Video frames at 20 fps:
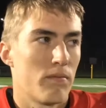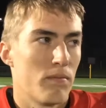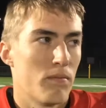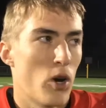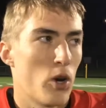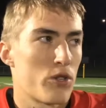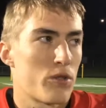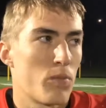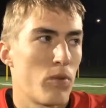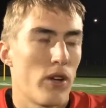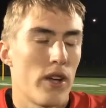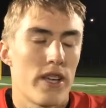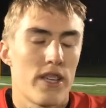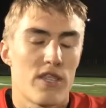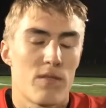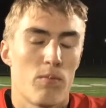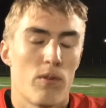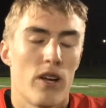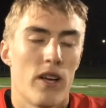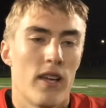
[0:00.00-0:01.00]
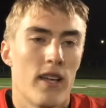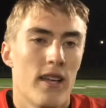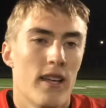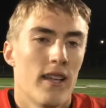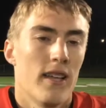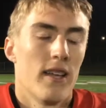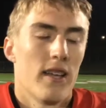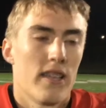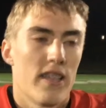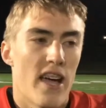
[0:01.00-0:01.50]
most plays. But
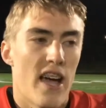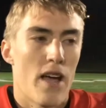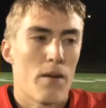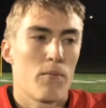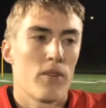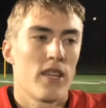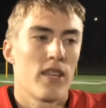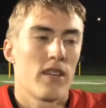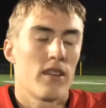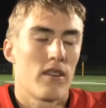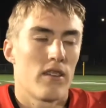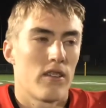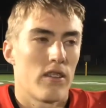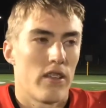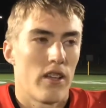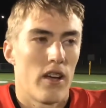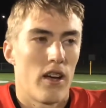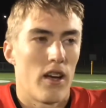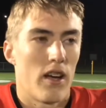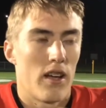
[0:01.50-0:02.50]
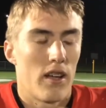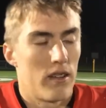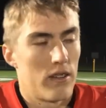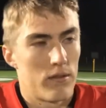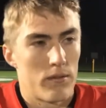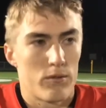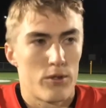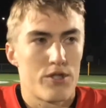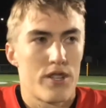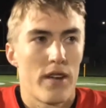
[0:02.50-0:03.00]
yeah, I mean, the
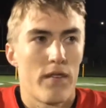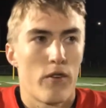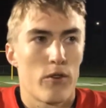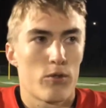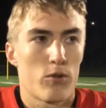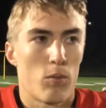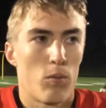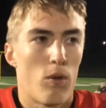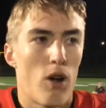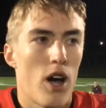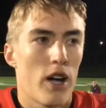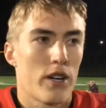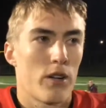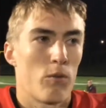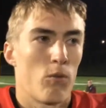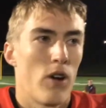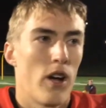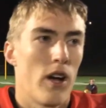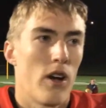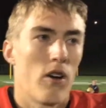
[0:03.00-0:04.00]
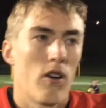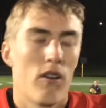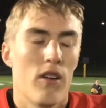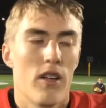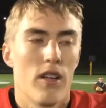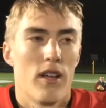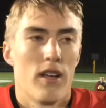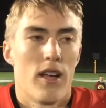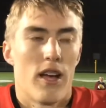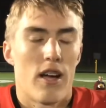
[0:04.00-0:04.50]
receivers were walking well.
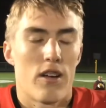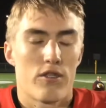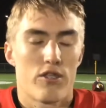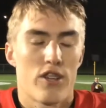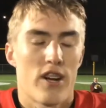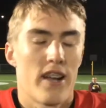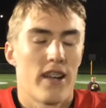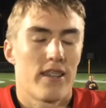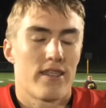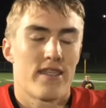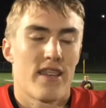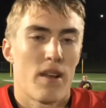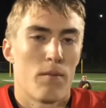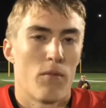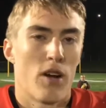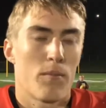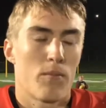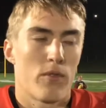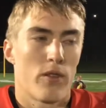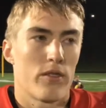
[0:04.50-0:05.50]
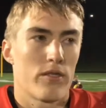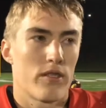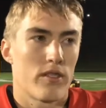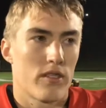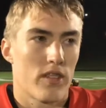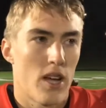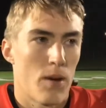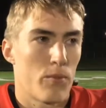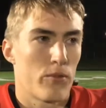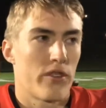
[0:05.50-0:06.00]
I was trying to set him up
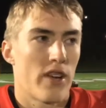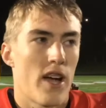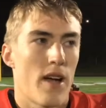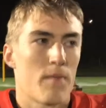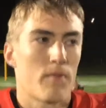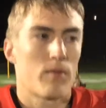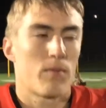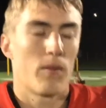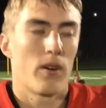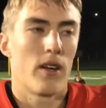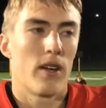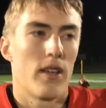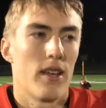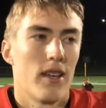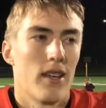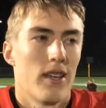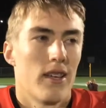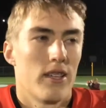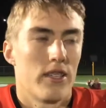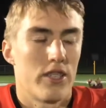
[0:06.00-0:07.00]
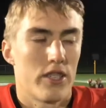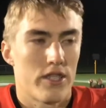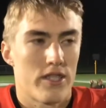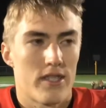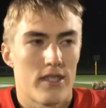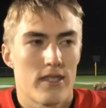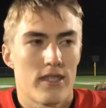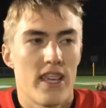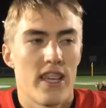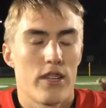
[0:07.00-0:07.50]
a couple times, but just
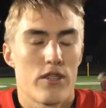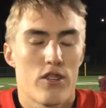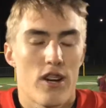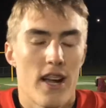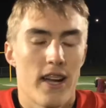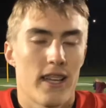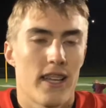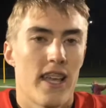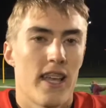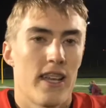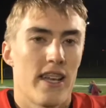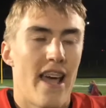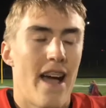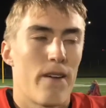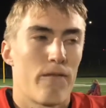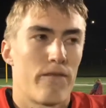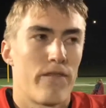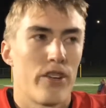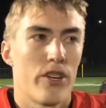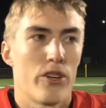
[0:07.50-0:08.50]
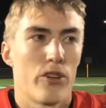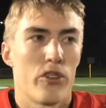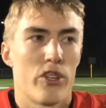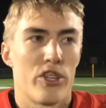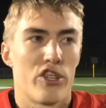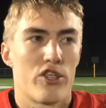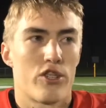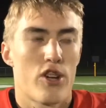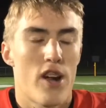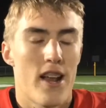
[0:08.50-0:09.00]
trying to get downfield
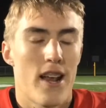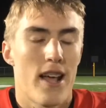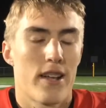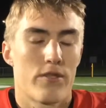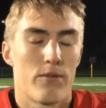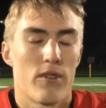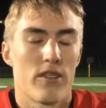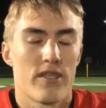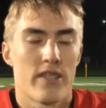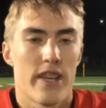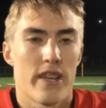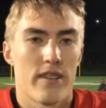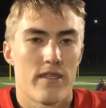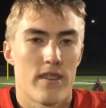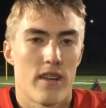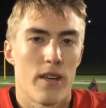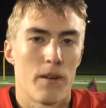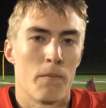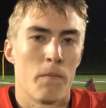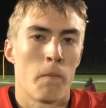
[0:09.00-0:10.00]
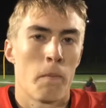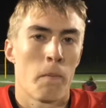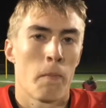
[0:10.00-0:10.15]
and try not to run side to side.